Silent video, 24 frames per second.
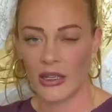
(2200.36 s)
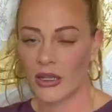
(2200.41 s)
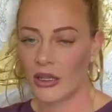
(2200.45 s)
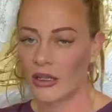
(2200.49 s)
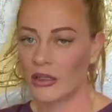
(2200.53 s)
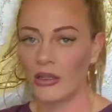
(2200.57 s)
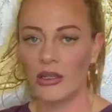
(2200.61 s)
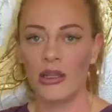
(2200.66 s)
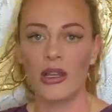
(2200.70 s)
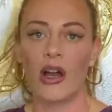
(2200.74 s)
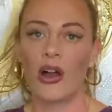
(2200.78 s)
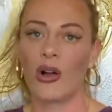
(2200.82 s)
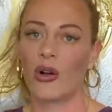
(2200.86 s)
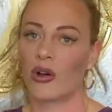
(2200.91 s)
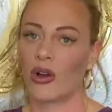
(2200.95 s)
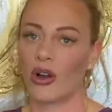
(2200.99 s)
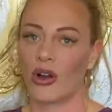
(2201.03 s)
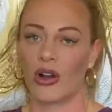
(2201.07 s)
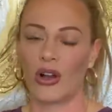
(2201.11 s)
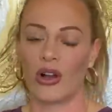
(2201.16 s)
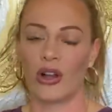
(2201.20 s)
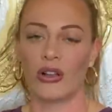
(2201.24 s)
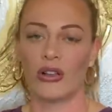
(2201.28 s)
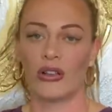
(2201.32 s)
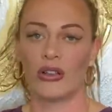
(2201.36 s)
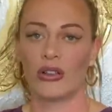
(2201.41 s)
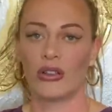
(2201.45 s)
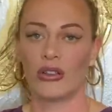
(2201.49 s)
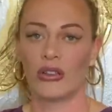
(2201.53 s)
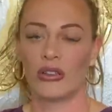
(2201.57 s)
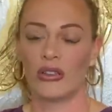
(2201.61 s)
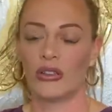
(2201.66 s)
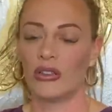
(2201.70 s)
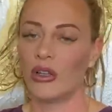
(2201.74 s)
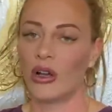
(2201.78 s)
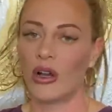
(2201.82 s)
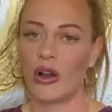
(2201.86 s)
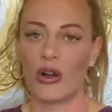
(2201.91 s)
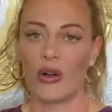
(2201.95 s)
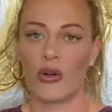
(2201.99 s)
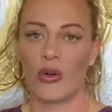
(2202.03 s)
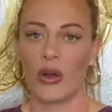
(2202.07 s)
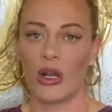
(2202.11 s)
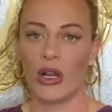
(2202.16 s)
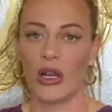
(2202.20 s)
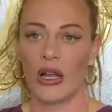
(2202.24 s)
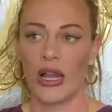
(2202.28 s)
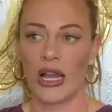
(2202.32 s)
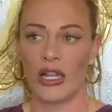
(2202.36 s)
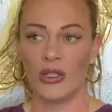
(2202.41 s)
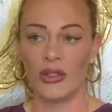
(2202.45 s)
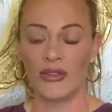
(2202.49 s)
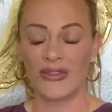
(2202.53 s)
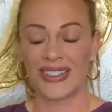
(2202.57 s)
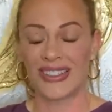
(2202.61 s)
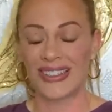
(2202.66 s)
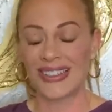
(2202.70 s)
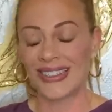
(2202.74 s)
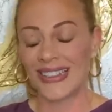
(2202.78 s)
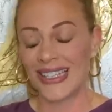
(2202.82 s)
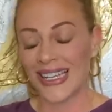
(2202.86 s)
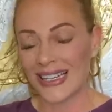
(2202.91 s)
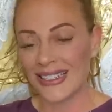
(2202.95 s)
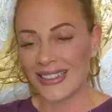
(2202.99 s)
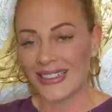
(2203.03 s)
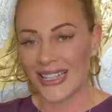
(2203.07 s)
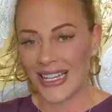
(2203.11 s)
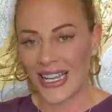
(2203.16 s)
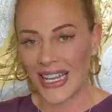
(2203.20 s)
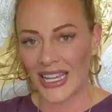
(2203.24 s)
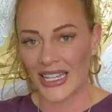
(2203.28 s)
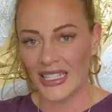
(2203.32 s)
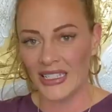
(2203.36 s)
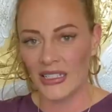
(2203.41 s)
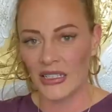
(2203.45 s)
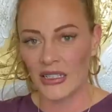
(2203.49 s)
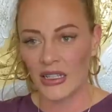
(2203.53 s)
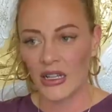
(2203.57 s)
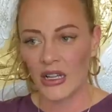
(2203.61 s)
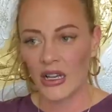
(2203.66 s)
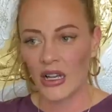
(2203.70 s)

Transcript: No, girl. No. And you have six kids?